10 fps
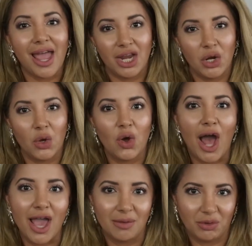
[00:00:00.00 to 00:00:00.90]
I know
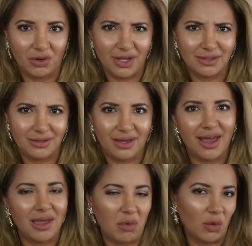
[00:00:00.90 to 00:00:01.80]
I am crazy,
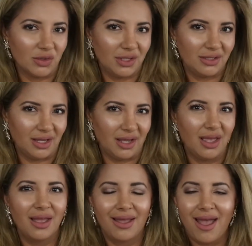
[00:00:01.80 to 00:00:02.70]
I am OCD,
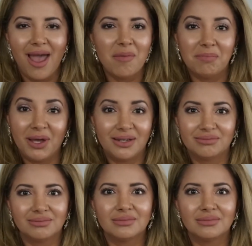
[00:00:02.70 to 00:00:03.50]
but